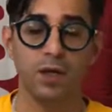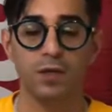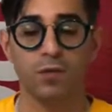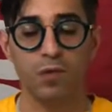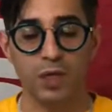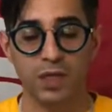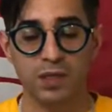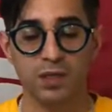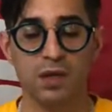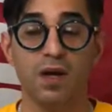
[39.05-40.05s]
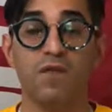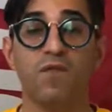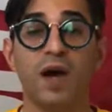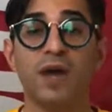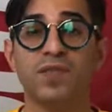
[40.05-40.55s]
The release,
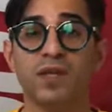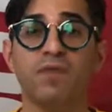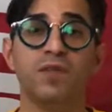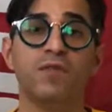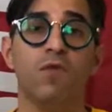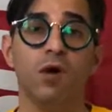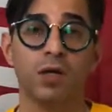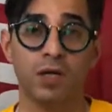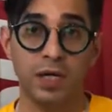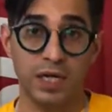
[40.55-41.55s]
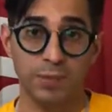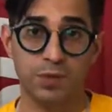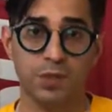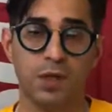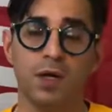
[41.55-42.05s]
574 clips.